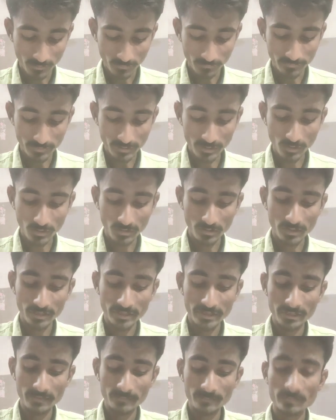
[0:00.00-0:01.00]
we are
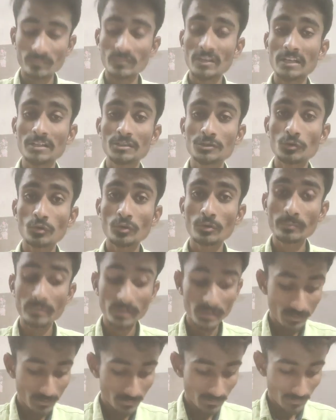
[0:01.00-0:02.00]
running, that should
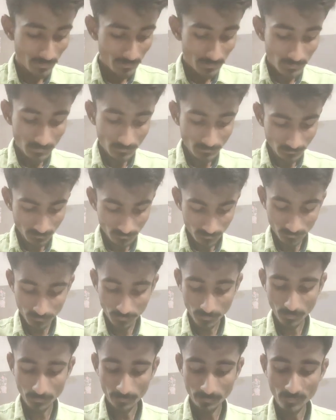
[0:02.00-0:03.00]
be
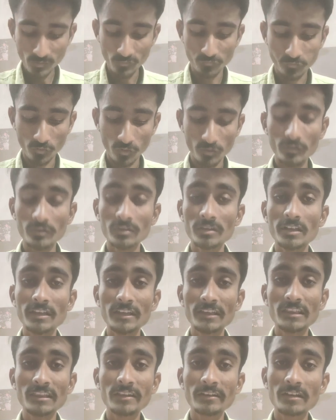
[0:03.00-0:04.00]
follow the
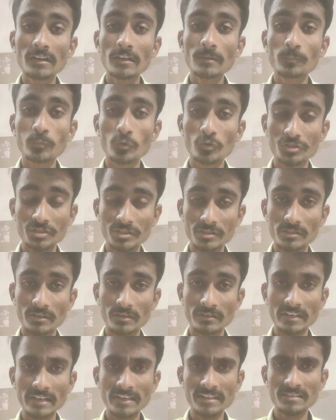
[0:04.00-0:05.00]
ethical
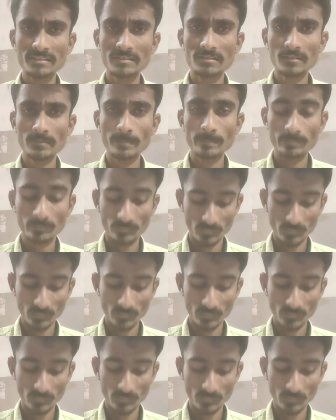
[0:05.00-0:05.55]
procedure, that is the